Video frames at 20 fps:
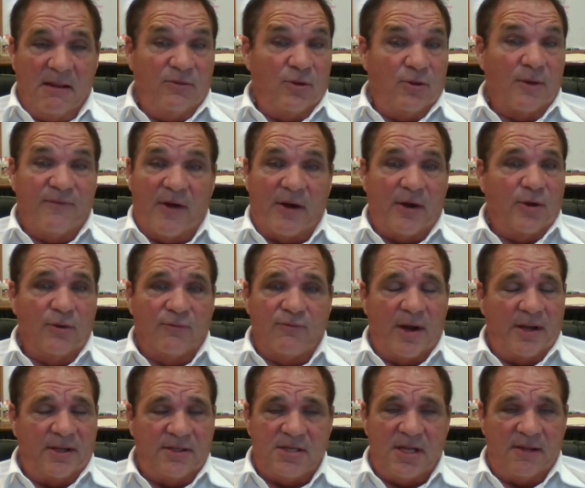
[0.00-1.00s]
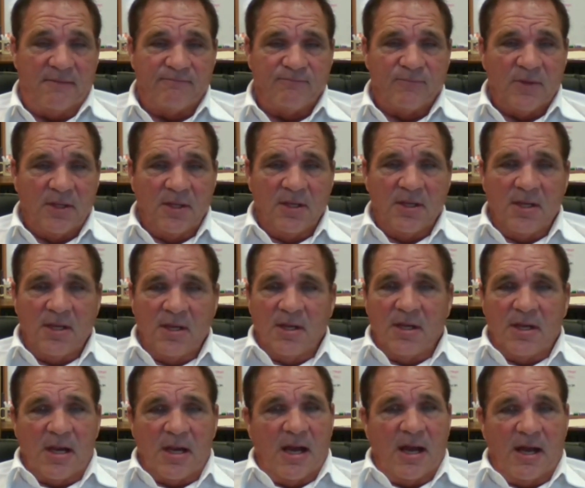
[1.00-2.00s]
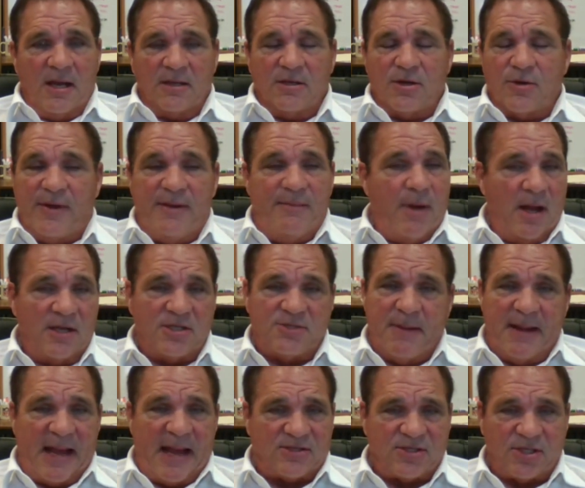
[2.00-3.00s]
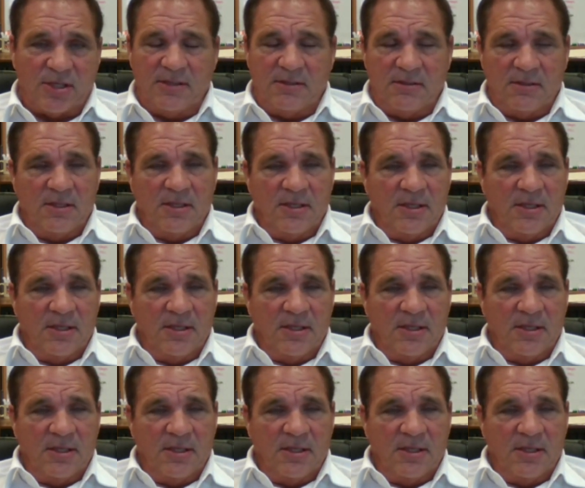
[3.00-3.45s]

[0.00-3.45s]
They're a very good running team. Kareem Hunt's been excellent.